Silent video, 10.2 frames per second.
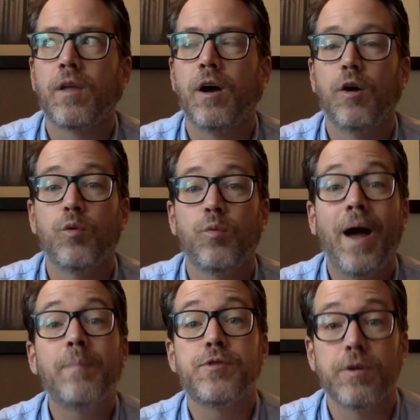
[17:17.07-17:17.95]
uh,
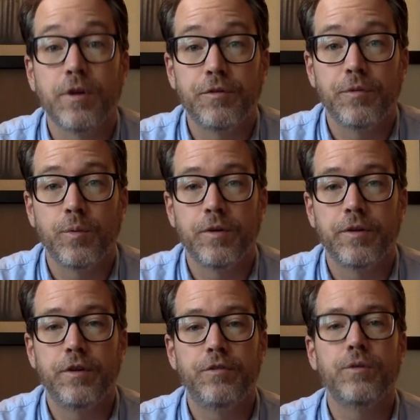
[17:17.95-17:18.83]
raptured, is the word
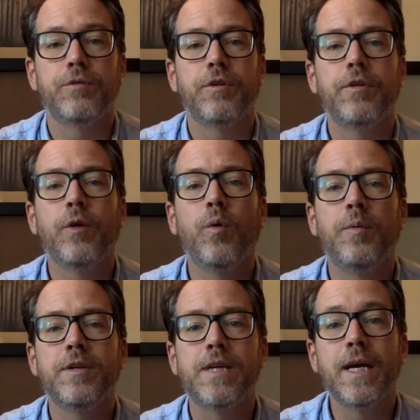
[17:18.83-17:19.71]
that is used, that they will
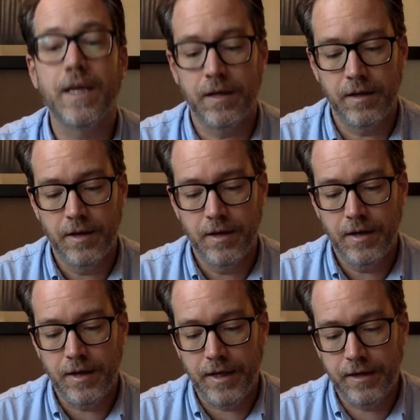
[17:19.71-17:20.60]
be taken
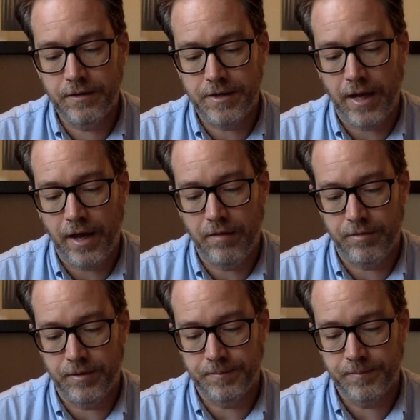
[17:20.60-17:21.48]
into
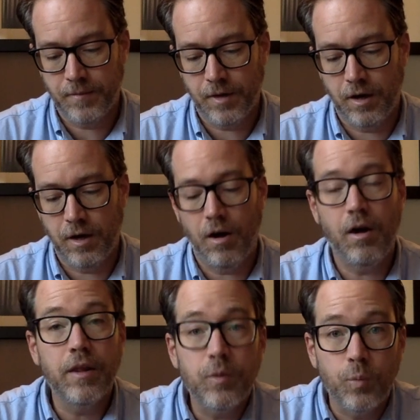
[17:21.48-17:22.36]
heaven uh,
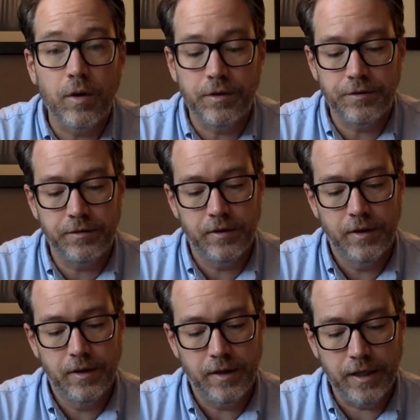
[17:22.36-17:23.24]
all at once
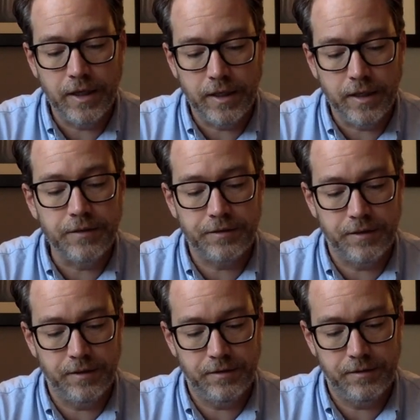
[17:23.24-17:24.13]
in an
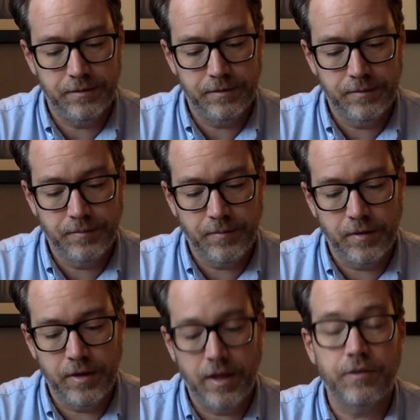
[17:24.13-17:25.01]
instant.
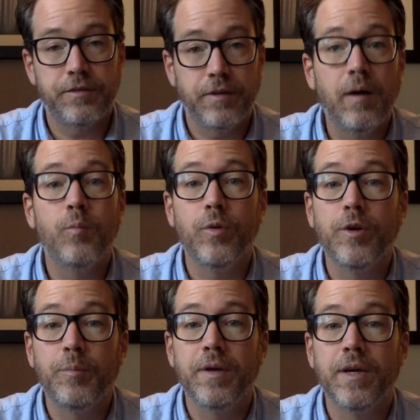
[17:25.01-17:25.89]
Yet some
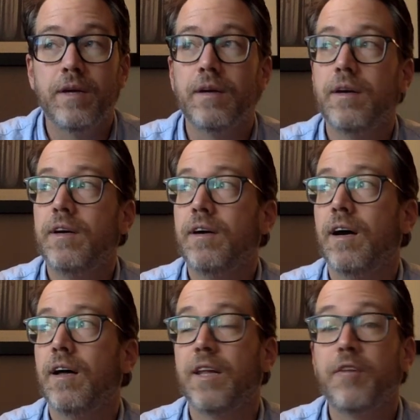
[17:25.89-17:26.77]
will be
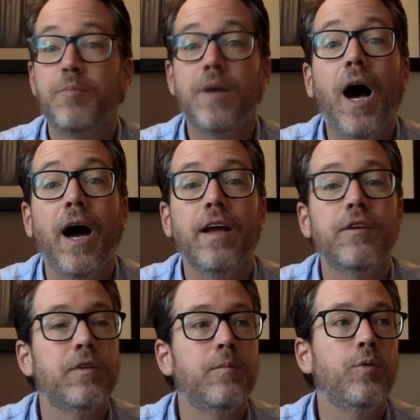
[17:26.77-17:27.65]
uh, left behind,
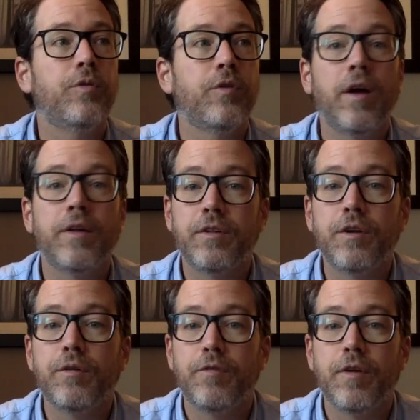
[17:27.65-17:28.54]
some who thought that
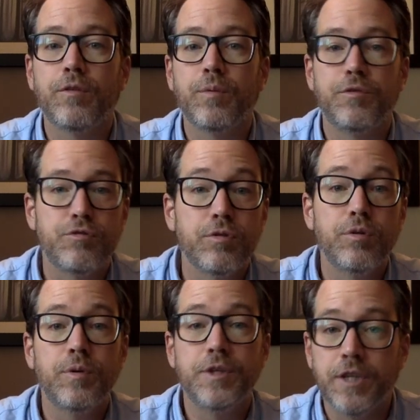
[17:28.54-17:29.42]
their faith was
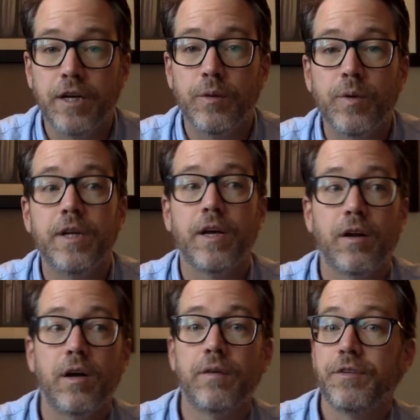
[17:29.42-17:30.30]
true and genuine, yet
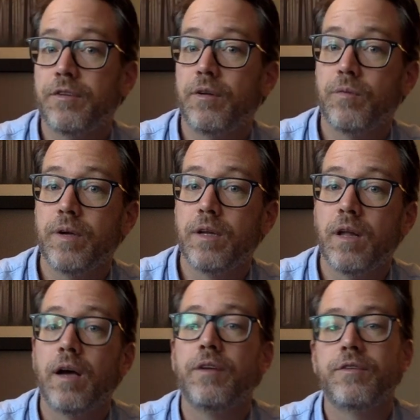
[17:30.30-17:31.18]
all of a sudden
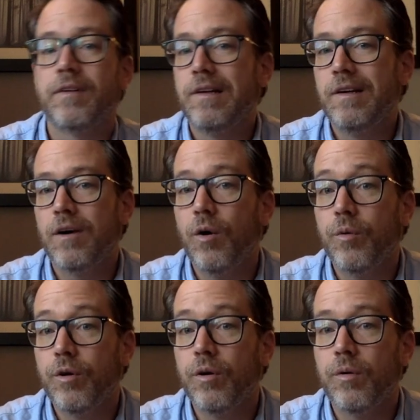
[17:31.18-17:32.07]
realize, oh
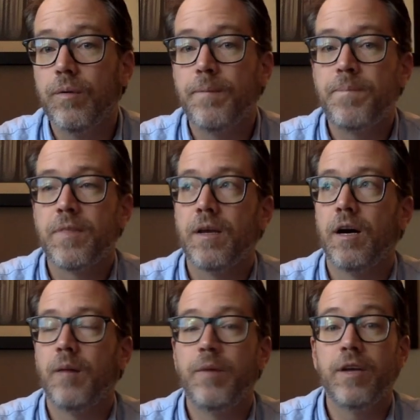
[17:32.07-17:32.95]
no,
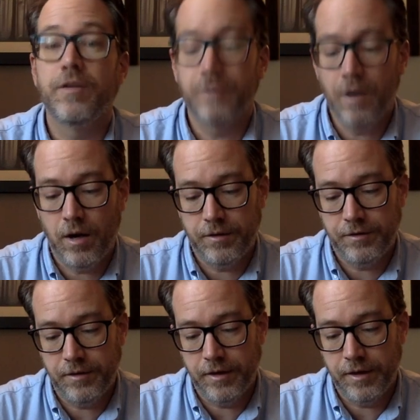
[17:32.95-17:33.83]
um, it's not.
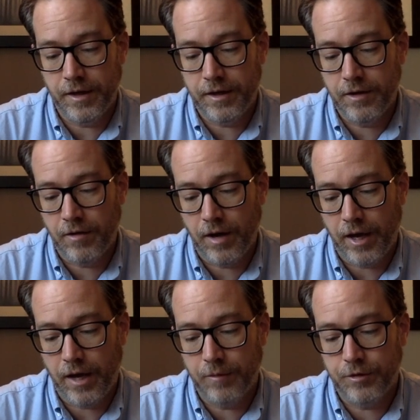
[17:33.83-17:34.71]
And, and here I
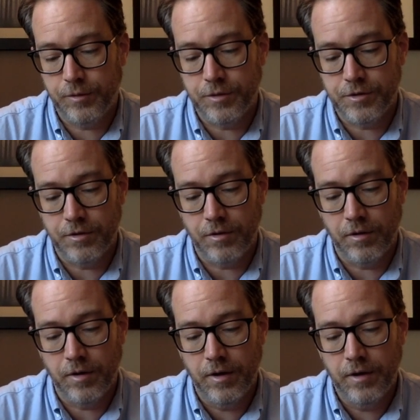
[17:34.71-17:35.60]
am to
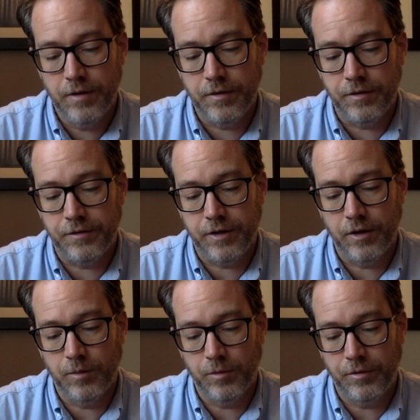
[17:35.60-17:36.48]
endure these
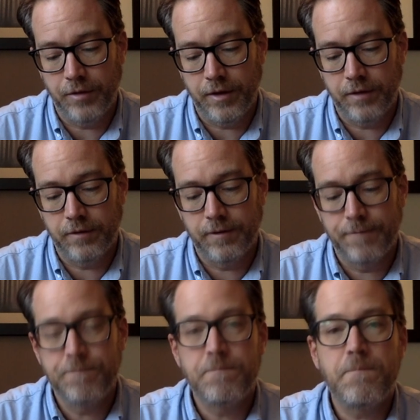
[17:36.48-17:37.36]
terrible things.
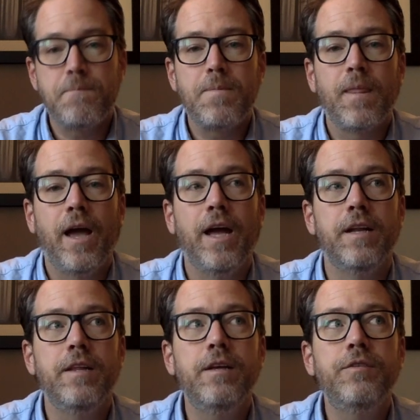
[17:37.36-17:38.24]

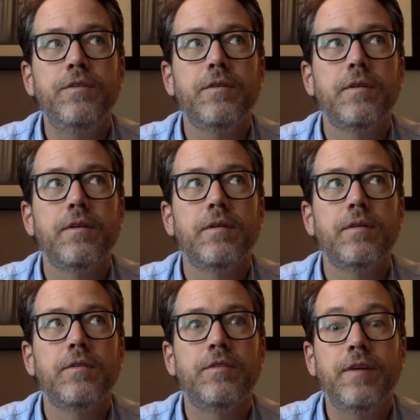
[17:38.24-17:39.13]
And these
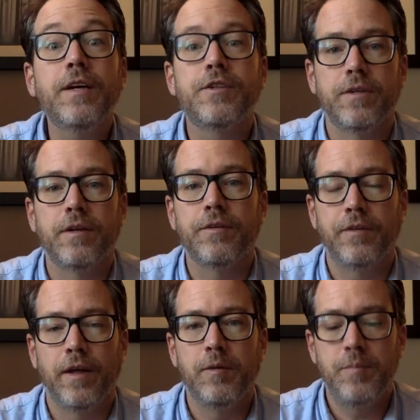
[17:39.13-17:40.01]
sections
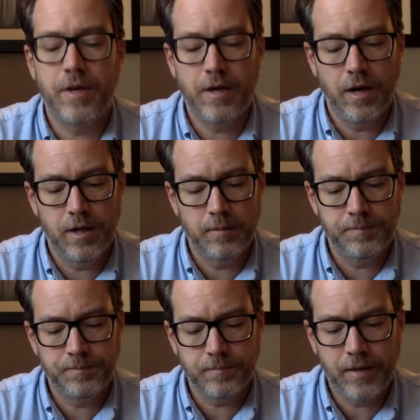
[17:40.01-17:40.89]
then
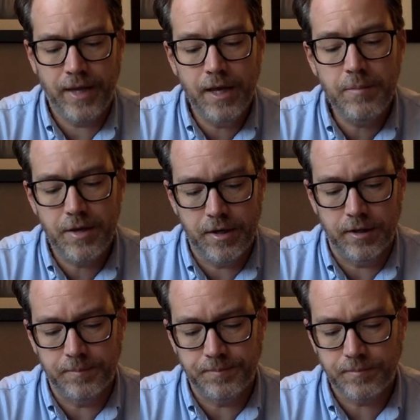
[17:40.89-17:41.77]
become, can
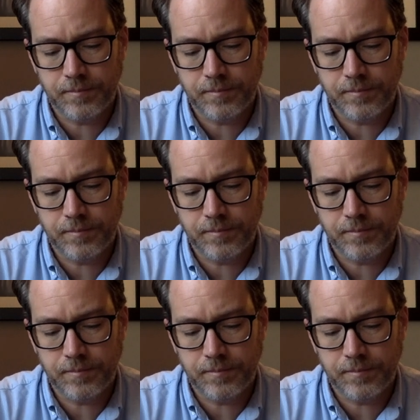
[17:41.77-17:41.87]
become